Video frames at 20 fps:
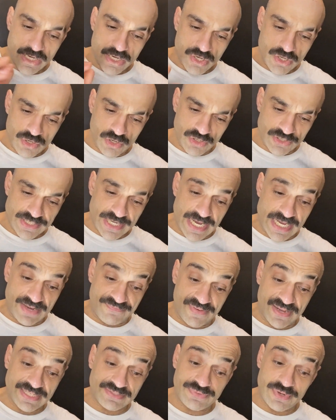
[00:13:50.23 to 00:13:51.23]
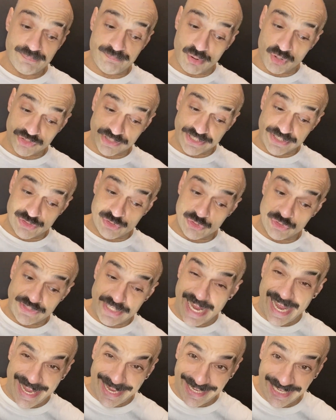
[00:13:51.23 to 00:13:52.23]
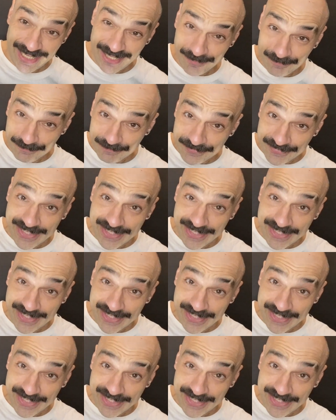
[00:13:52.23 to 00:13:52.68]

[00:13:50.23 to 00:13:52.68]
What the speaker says: No side effects reported today.